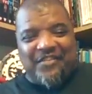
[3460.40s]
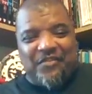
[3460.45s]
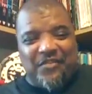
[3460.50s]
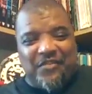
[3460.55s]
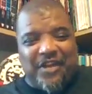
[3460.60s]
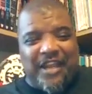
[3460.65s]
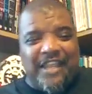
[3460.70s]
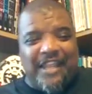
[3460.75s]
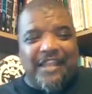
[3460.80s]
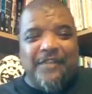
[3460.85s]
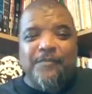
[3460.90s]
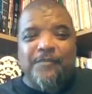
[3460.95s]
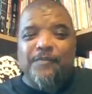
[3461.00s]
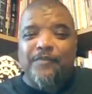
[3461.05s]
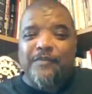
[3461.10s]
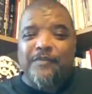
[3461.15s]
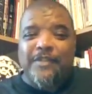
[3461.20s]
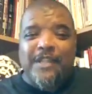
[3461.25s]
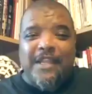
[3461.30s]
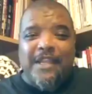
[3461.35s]
Right.
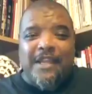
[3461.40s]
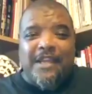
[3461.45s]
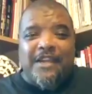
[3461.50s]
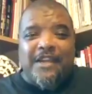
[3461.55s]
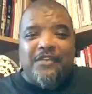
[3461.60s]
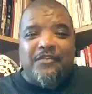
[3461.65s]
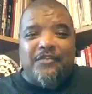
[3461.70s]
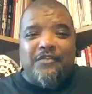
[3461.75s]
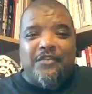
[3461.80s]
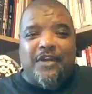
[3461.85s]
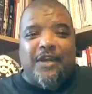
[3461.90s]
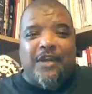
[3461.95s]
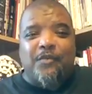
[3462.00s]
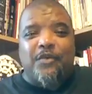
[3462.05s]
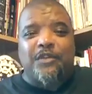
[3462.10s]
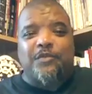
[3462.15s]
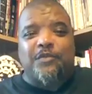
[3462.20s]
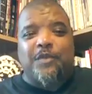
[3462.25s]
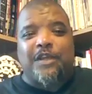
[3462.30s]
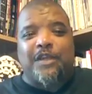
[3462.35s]

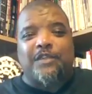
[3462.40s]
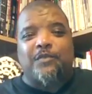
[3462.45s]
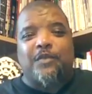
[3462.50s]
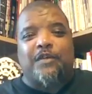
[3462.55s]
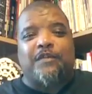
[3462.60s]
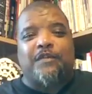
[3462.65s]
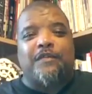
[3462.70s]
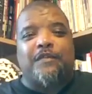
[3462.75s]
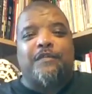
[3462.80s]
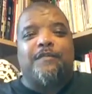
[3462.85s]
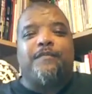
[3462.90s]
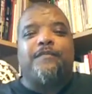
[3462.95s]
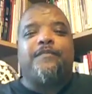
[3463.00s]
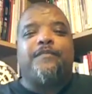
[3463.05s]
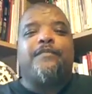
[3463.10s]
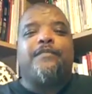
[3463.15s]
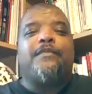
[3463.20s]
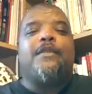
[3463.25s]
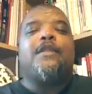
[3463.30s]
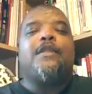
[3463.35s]
What sparks me off?
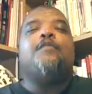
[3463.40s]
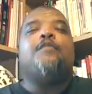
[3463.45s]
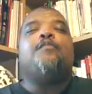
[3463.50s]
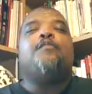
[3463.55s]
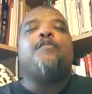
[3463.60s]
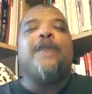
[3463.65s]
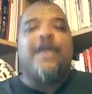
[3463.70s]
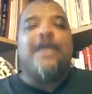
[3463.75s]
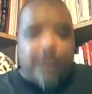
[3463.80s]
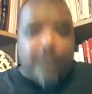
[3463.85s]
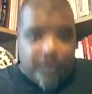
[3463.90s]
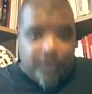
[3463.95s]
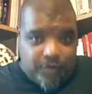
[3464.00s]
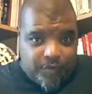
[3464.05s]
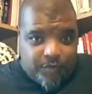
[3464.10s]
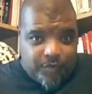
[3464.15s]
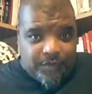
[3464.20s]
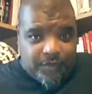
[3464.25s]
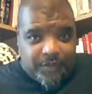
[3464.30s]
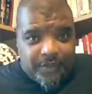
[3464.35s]

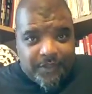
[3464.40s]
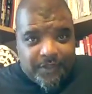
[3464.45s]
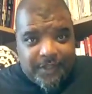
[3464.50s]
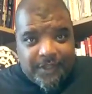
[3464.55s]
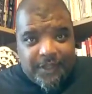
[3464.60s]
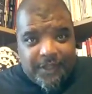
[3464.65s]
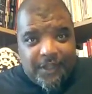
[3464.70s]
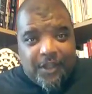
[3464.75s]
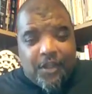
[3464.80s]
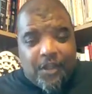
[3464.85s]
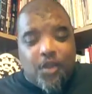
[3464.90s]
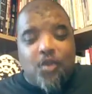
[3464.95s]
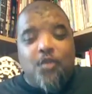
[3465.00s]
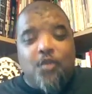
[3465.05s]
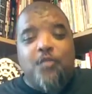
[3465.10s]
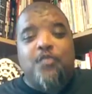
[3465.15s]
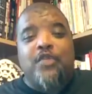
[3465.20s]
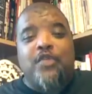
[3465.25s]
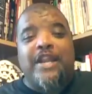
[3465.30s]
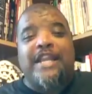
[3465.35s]
People who
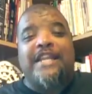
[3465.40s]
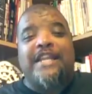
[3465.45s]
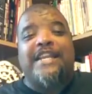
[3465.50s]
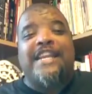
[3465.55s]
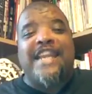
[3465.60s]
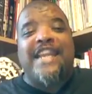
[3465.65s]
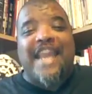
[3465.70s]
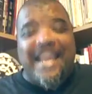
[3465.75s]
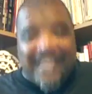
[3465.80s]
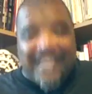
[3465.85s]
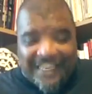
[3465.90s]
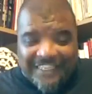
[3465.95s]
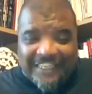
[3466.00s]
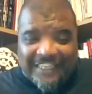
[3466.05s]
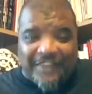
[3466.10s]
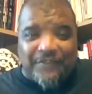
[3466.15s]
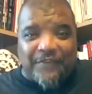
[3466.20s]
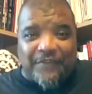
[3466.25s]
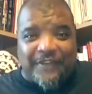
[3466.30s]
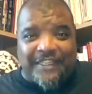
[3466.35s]
bring
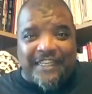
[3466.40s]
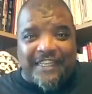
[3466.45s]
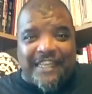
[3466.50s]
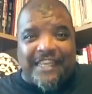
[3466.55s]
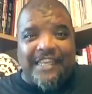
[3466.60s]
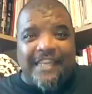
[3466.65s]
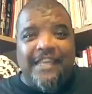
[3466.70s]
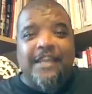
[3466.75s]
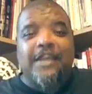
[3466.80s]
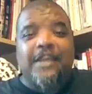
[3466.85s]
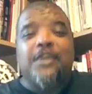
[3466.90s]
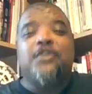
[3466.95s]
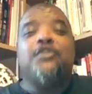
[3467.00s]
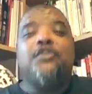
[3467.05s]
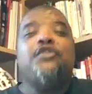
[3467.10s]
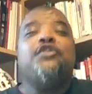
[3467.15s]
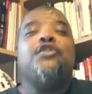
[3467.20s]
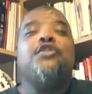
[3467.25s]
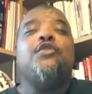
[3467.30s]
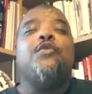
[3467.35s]
negativity
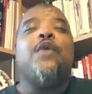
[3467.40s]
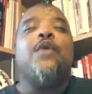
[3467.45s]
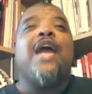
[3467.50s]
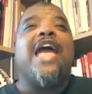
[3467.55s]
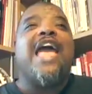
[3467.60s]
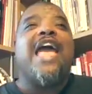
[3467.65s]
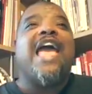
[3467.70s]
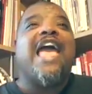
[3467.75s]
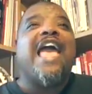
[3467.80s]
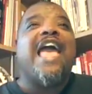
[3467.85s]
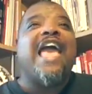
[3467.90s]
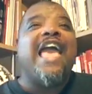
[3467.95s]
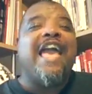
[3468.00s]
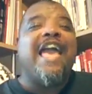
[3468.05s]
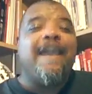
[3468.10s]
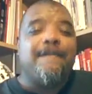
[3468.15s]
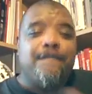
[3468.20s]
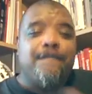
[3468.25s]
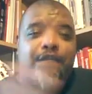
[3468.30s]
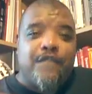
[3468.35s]
to
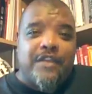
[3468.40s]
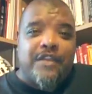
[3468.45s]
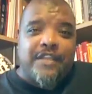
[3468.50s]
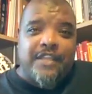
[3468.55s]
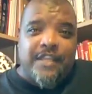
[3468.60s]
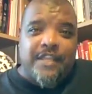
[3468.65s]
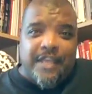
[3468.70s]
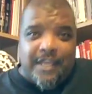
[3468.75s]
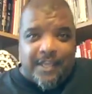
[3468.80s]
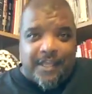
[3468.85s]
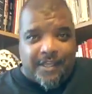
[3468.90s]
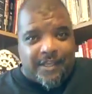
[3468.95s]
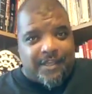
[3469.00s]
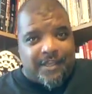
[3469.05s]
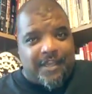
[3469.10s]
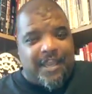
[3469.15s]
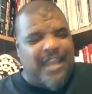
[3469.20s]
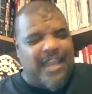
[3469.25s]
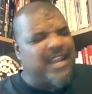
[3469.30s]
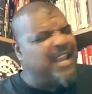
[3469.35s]
everything
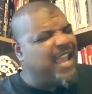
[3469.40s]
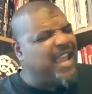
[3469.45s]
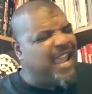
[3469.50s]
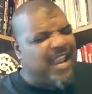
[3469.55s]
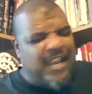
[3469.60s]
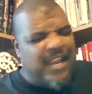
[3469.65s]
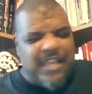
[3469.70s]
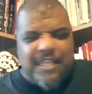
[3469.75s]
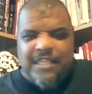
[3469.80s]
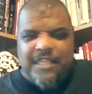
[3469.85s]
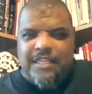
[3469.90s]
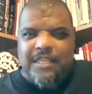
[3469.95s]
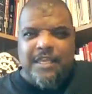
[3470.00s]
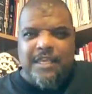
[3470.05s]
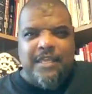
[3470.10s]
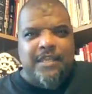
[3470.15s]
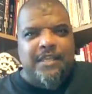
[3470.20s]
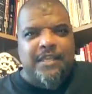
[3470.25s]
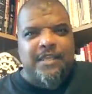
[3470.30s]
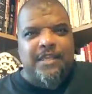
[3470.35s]
and
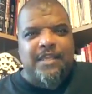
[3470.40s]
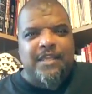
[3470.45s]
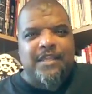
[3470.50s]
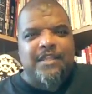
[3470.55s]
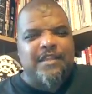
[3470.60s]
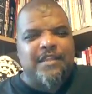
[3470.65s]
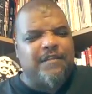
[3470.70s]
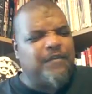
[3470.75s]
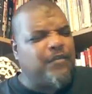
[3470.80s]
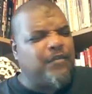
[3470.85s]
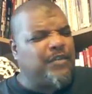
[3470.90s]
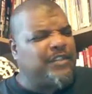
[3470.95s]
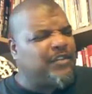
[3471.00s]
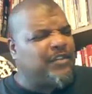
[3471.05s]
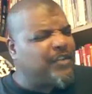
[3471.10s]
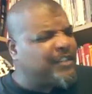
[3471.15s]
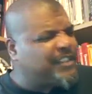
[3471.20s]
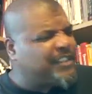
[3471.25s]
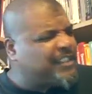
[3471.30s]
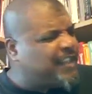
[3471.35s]
anything. They've always
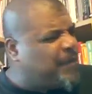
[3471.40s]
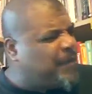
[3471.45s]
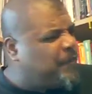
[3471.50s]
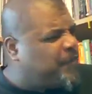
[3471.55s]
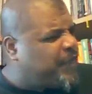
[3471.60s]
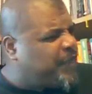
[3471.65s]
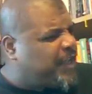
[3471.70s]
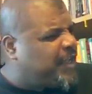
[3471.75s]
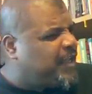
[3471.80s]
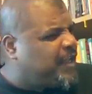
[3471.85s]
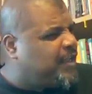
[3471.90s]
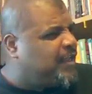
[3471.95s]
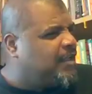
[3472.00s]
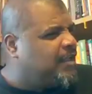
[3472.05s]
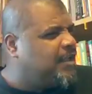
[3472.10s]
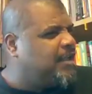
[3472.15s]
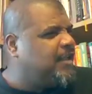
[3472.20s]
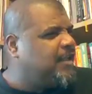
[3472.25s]
got something